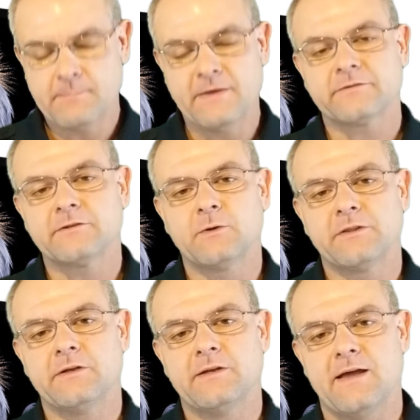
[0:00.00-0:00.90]
basically
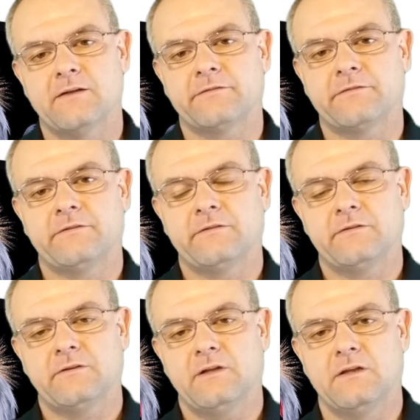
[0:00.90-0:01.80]
what they announced
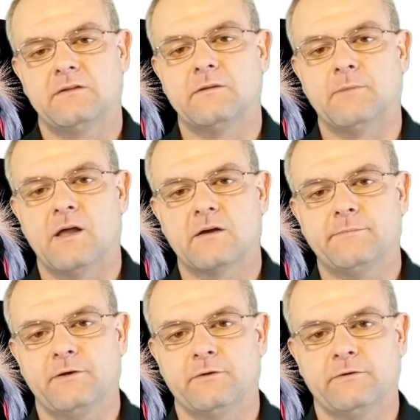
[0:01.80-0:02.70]
in the
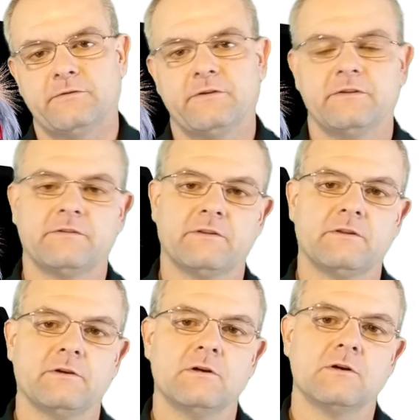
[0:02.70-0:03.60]
blog post is
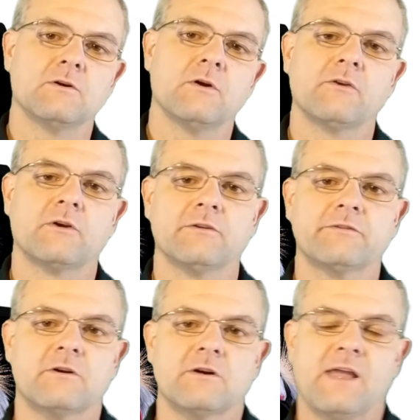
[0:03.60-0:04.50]
that they're going
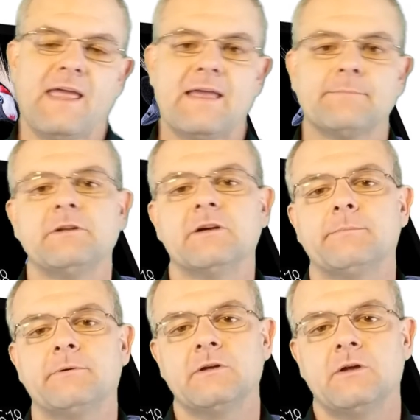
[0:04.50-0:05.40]
to start amping
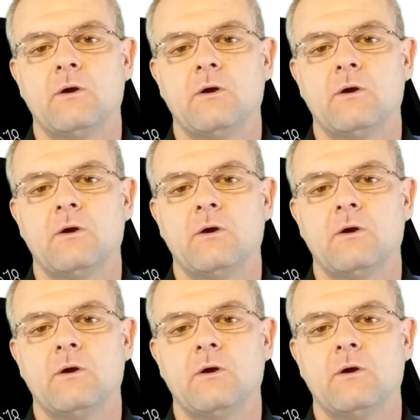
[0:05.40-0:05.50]
up